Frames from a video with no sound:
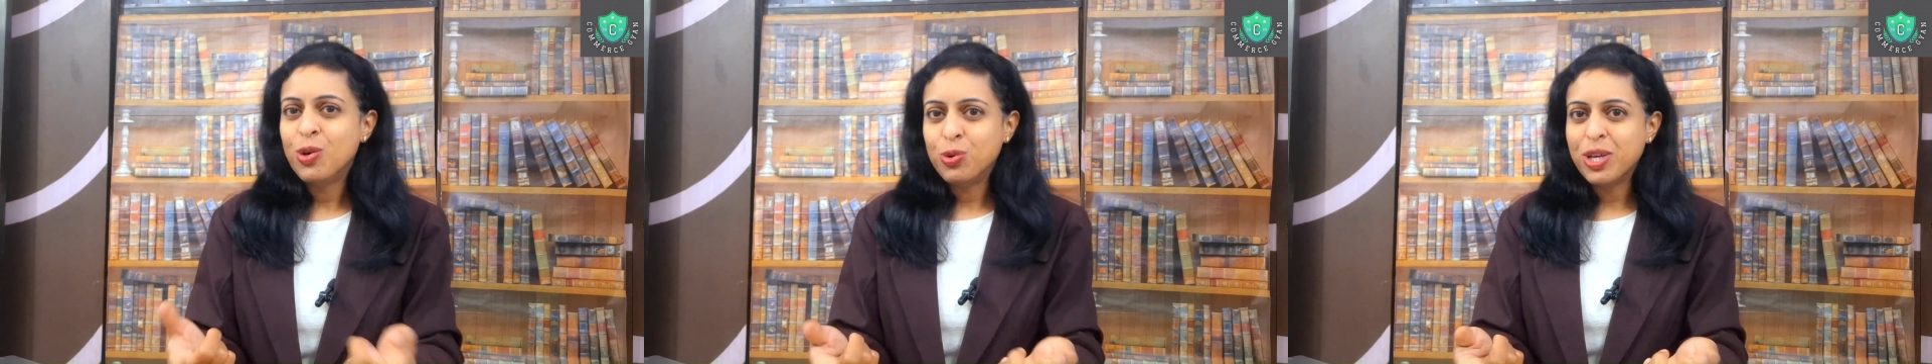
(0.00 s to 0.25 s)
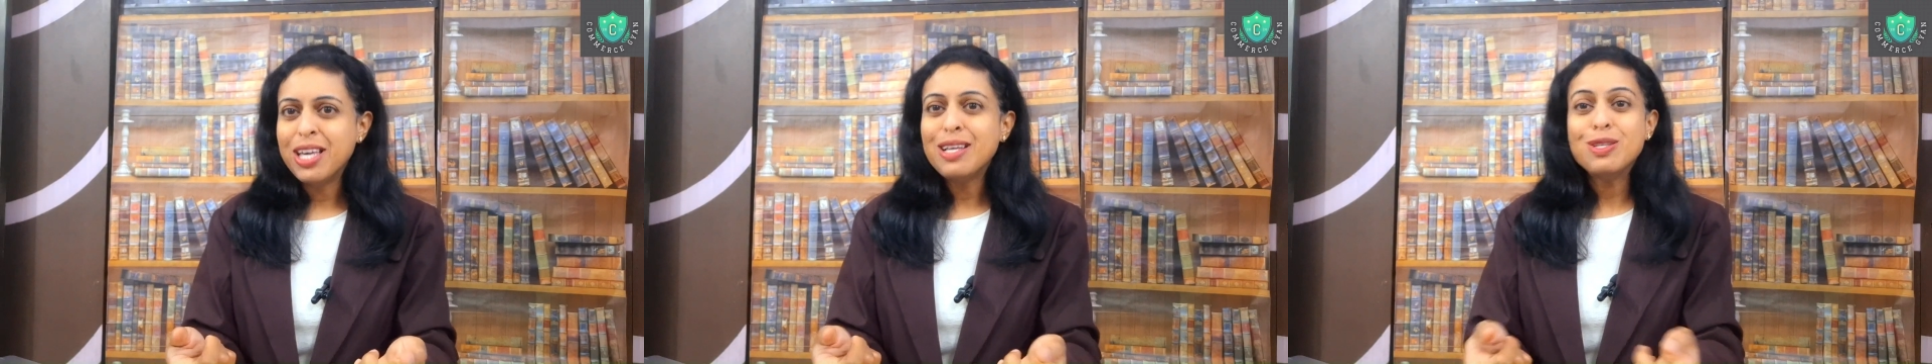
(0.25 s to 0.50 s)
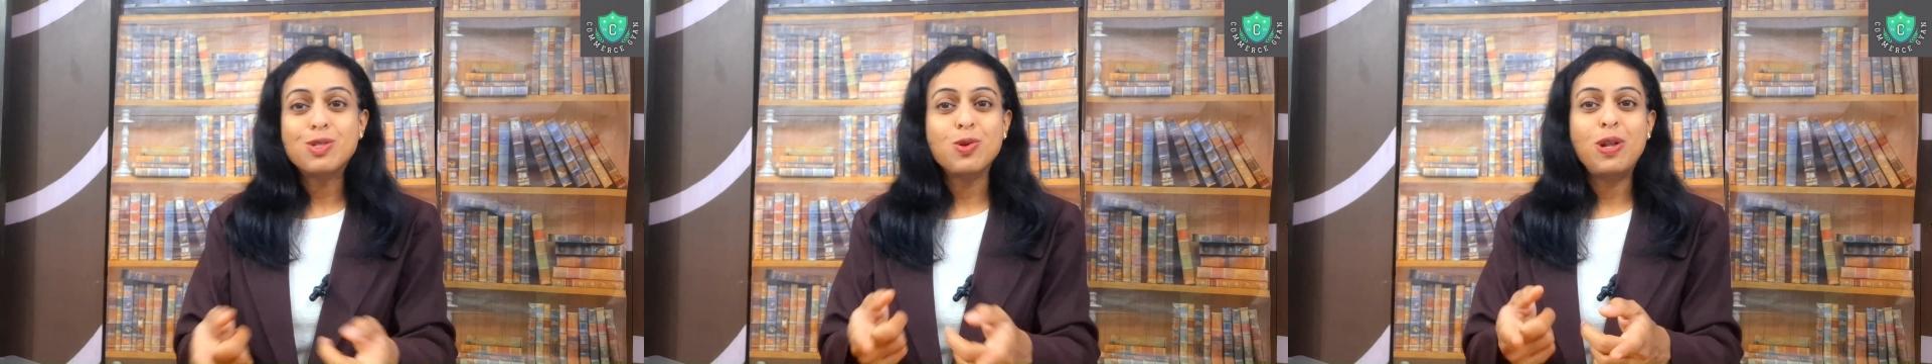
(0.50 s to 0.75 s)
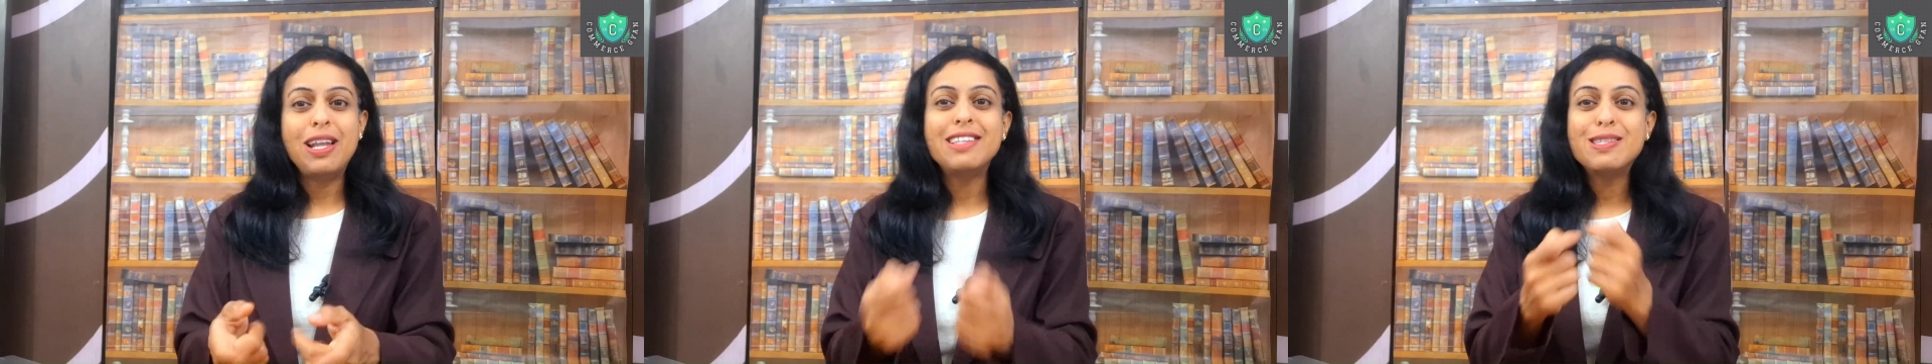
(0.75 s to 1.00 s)
Okay,
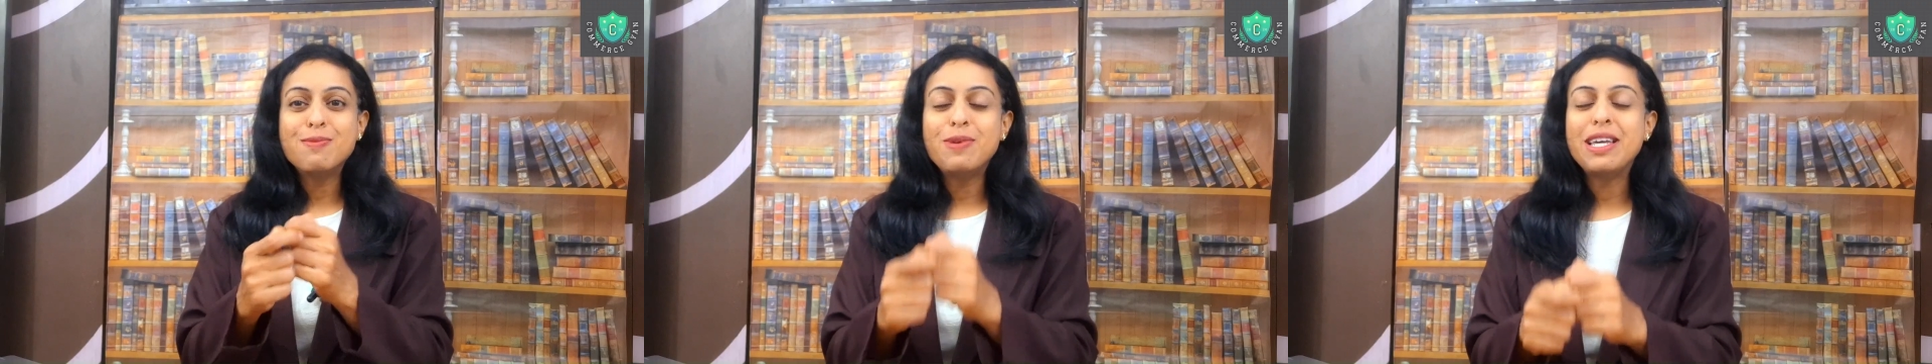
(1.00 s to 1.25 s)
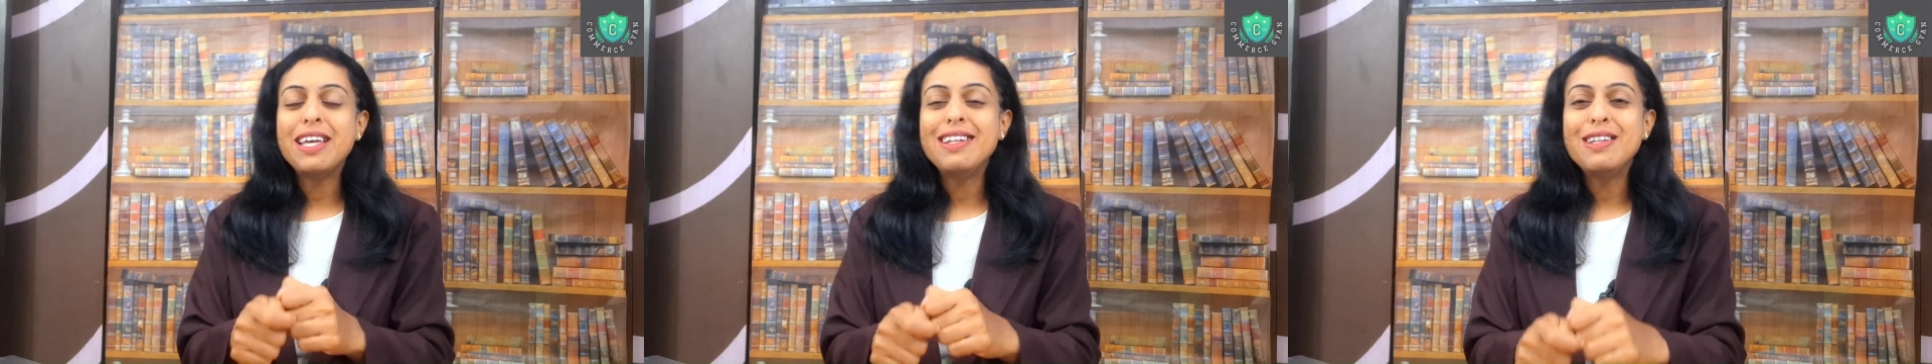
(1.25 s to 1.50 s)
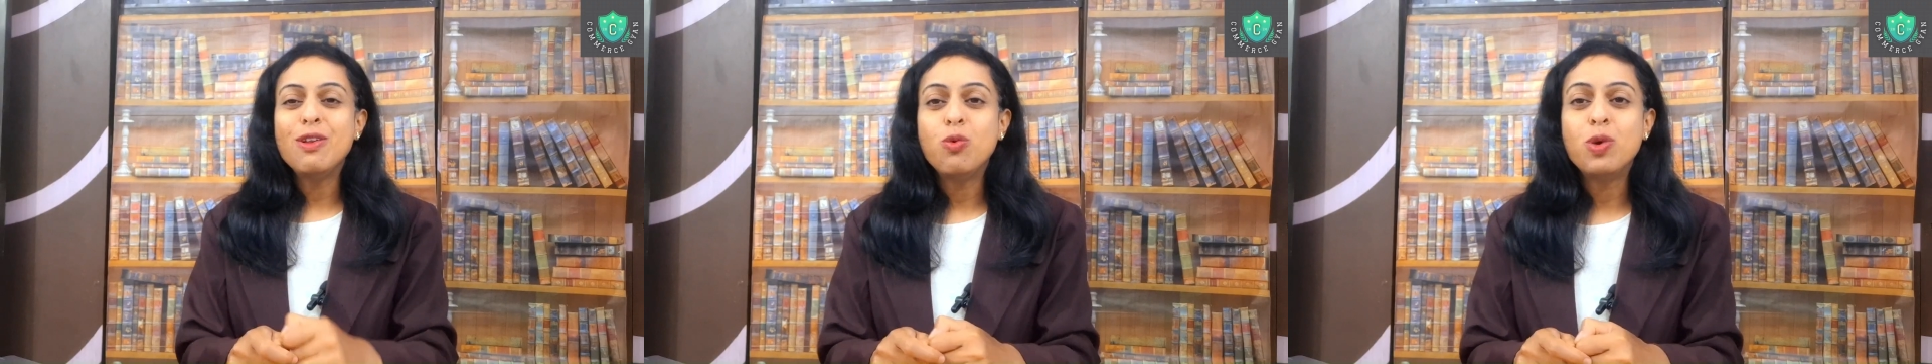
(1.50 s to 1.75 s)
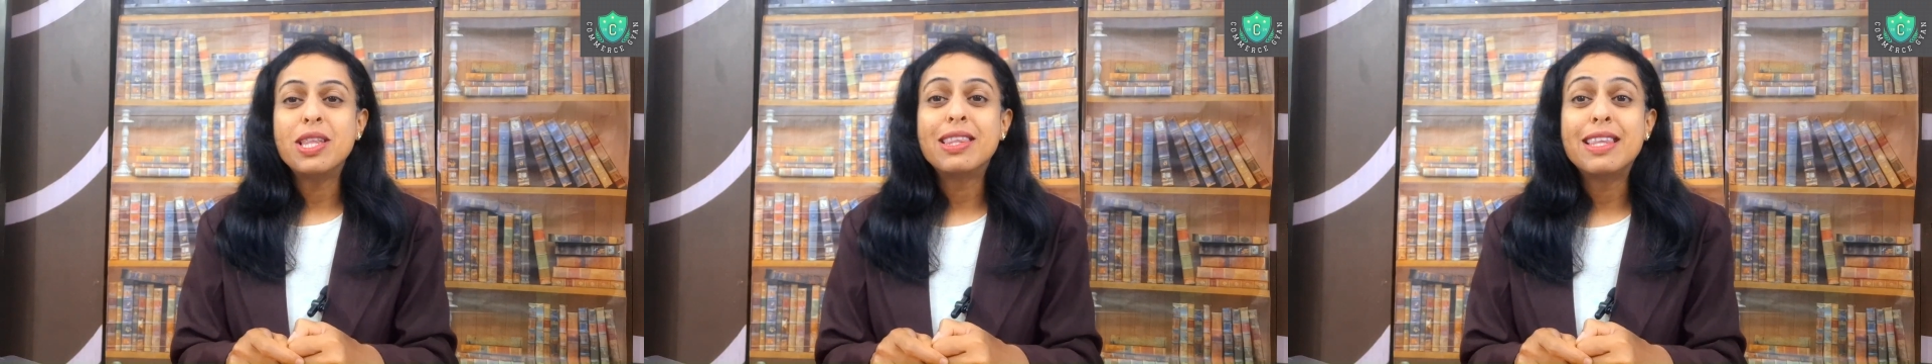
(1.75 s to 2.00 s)
so let's begin
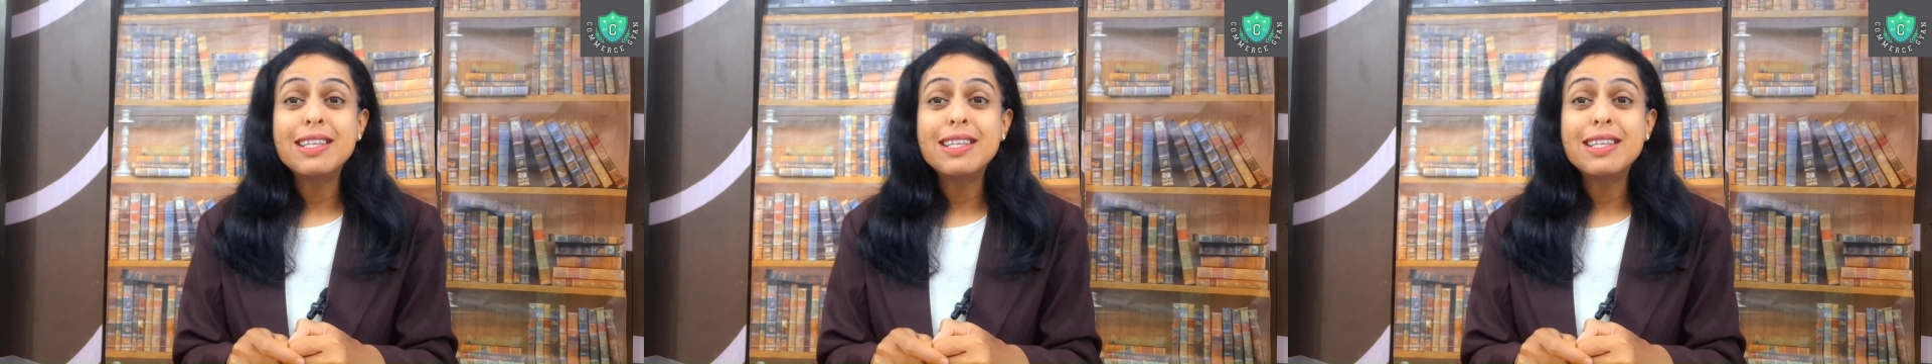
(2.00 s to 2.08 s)
with